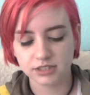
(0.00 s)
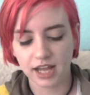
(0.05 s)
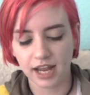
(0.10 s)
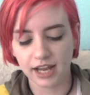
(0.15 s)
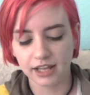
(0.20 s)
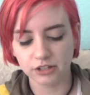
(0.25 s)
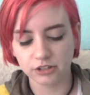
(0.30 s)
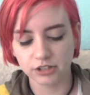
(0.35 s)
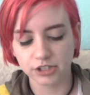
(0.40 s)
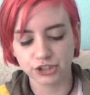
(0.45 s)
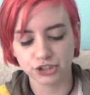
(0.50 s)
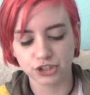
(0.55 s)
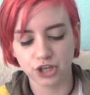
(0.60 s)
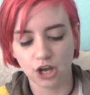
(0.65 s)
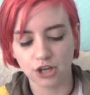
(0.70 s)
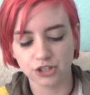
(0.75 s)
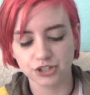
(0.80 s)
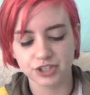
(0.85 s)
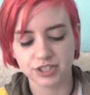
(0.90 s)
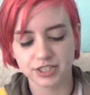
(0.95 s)
Tyler and
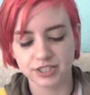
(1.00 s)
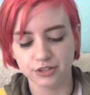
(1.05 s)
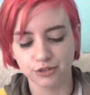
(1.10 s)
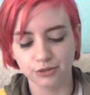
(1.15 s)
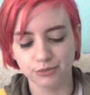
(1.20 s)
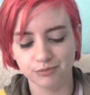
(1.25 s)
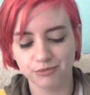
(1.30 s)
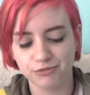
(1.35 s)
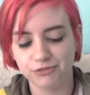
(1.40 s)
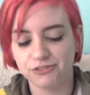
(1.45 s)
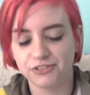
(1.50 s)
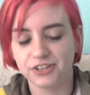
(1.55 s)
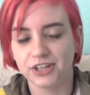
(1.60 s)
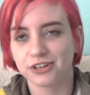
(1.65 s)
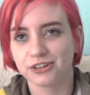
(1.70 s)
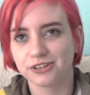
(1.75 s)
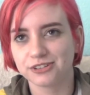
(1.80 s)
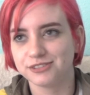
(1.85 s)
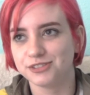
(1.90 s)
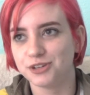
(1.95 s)
Josh still
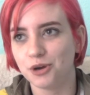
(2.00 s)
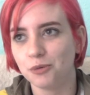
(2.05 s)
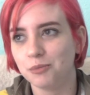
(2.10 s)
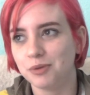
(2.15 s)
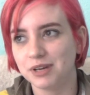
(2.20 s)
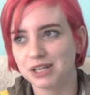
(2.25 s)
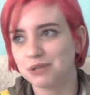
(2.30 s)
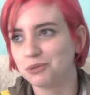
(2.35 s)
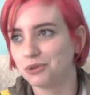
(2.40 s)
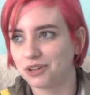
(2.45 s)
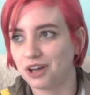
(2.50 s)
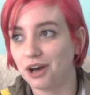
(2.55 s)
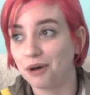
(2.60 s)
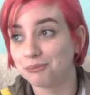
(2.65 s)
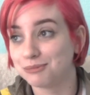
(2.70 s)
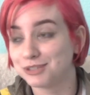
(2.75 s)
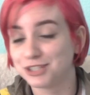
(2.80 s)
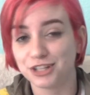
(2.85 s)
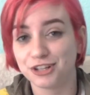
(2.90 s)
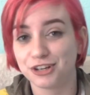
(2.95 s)
fear nobody will
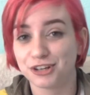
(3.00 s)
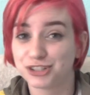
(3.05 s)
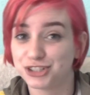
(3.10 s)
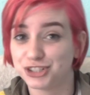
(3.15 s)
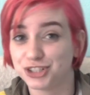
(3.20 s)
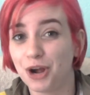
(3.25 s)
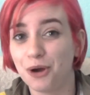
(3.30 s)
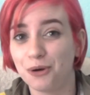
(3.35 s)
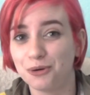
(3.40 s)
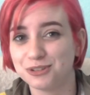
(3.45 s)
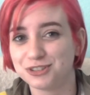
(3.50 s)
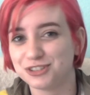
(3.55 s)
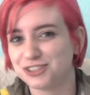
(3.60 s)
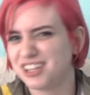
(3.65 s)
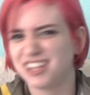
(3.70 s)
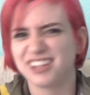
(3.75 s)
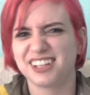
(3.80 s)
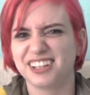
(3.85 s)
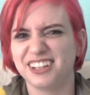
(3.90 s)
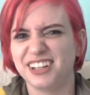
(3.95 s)
come to their shows or
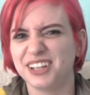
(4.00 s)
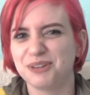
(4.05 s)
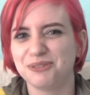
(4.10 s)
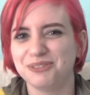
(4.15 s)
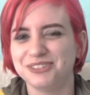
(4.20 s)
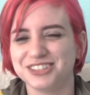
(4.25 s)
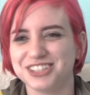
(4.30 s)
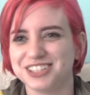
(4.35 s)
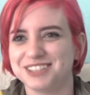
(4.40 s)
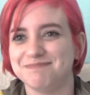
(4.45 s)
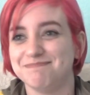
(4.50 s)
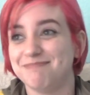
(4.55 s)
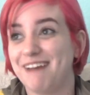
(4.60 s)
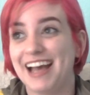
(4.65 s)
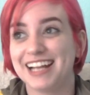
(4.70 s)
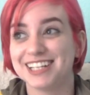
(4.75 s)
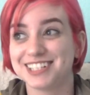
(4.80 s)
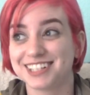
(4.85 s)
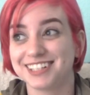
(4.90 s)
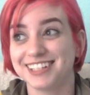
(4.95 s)
that the clique will just
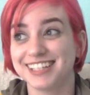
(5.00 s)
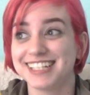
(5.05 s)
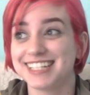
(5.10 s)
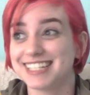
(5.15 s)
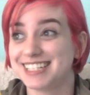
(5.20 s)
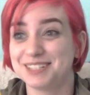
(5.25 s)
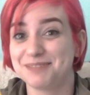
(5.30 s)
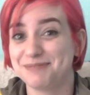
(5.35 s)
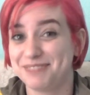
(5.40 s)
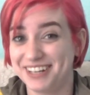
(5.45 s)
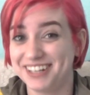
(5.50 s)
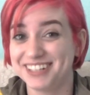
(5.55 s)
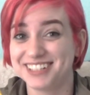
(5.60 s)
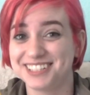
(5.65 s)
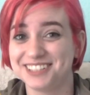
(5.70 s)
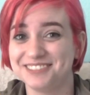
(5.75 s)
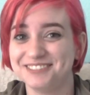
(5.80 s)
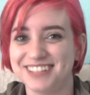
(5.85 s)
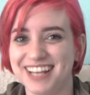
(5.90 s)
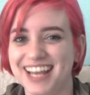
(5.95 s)
magically disappear
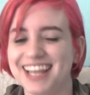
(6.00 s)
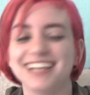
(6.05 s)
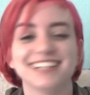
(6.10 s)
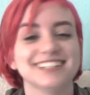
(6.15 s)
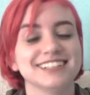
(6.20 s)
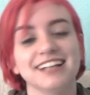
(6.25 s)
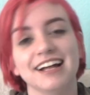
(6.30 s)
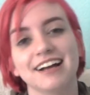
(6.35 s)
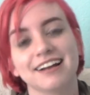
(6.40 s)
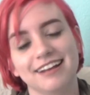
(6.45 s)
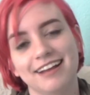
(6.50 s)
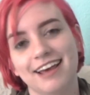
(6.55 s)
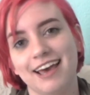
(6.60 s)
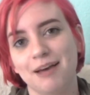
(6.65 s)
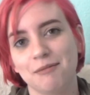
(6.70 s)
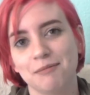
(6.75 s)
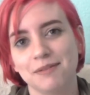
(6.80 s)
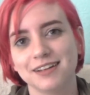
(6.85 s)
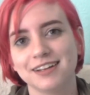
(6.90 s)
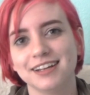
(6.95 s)
someday. It's not gonna
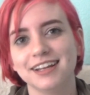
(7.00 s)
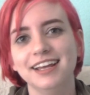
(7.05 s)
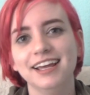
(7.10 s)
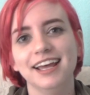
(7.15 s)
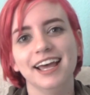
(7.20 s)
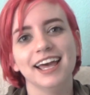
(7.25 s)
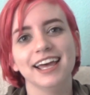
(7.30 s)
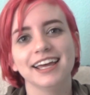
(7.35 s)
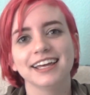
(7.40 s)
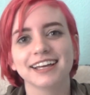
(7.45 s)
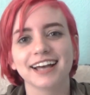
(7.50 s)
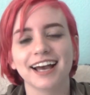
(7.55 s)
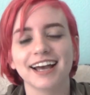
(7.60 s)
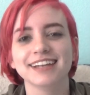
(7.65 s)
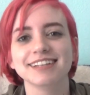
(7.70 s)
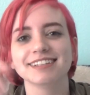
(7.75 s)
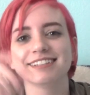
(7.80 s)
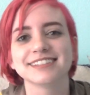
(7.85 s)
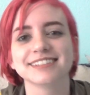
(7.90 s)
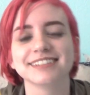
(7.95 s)
happen. Hey
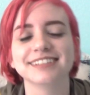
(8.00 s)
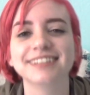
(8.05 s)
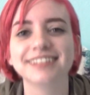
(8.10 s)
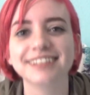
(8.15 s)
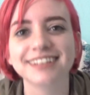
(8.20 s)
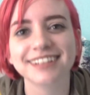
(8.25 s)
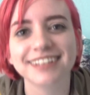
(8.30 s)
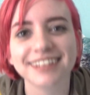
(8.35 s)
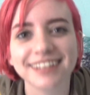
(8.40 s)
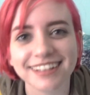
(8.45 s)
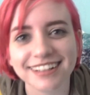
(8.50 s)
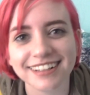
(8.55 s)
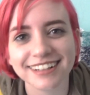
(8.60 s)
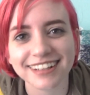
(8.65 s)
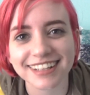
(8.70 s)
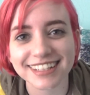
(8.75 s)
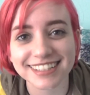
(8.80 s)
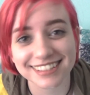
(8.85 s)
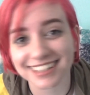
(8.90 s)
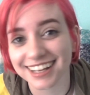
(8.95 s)
guys,
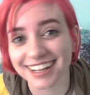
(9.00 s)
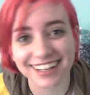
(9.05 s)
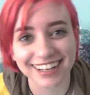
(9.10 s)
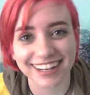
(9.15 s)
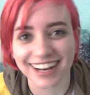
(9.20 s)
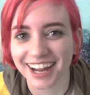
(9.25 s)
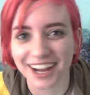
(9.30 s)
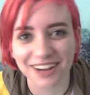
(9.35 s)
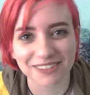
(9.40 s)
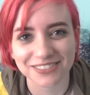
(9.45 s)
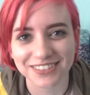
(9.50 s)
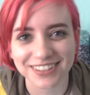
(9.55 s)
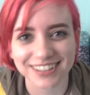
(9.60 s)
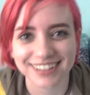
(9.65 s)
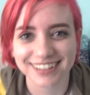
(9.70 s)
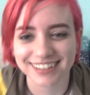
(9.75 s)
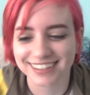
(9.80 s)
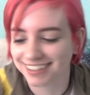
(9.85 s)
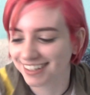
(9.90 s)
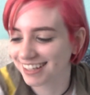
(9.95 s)
it's not gonna happen.
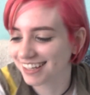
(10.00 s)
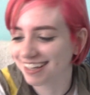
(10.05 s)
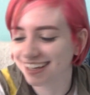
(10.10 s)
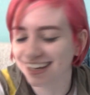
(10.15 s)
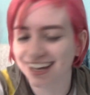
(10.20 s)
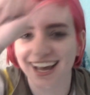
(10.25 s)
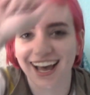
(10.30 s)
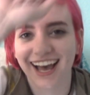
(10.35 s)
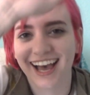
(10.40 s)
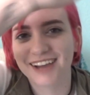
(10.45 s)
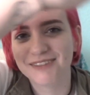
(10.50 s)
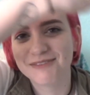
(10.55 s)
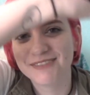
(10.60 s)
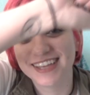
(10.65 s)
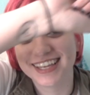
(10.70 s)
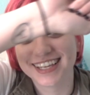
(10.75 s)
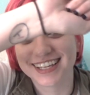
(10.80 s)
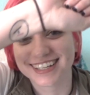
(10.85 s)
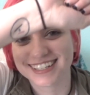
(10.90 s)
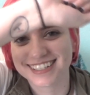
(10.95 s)
Like, I'm
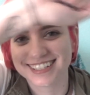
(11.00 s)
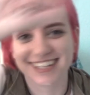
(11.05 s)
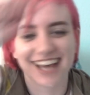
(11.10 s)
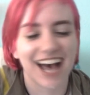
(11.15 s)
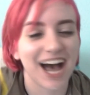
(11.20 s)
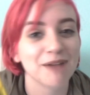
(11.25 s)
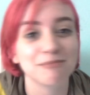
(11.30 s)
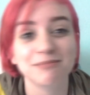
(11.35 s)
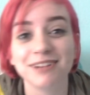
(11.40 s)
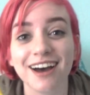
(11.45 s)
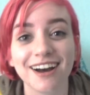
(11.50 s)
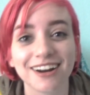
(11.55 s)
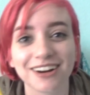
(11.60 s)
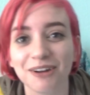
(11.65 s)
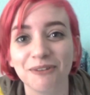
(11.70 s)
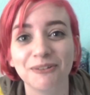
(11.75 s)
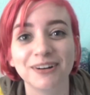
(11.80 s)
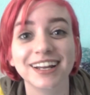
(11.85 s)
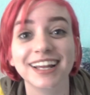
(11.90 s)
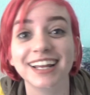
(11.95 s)
inked. I'm not
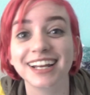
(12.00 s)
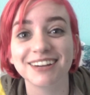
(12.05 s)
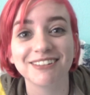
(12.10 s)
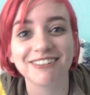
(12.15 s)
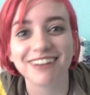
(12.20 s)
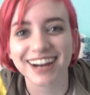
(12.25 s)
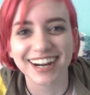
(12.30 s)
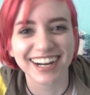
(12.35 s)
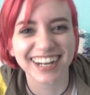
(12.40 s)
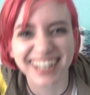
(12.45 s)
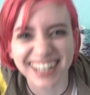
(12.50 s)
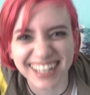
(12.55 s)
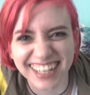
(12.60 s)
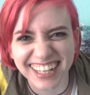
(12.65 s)
going anywhere.